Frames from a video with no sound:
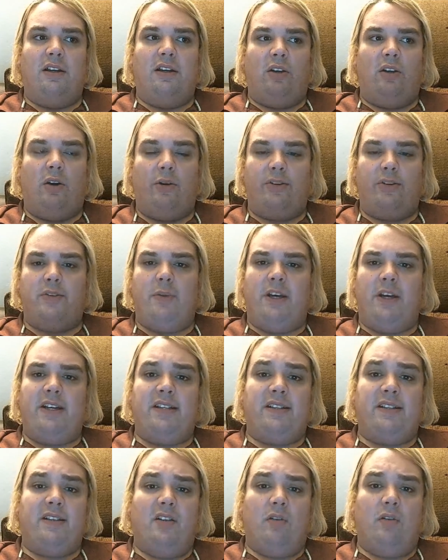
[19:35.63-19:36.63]
Earth's
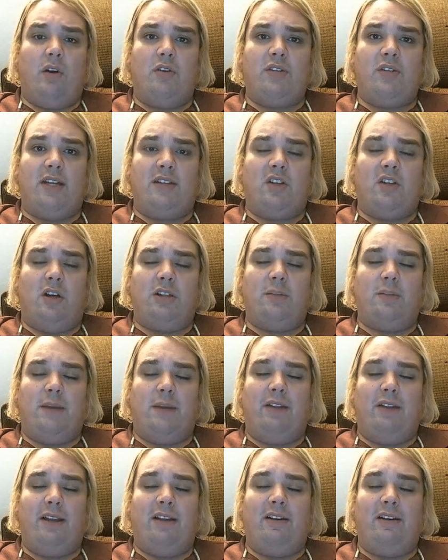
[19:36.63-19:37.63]
Mightiest Heroes, I talked about
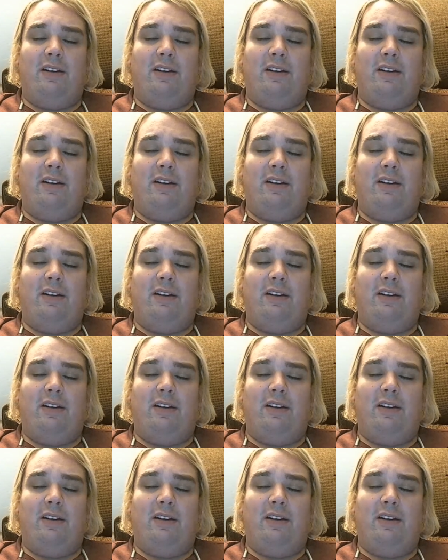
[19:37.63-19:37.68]
like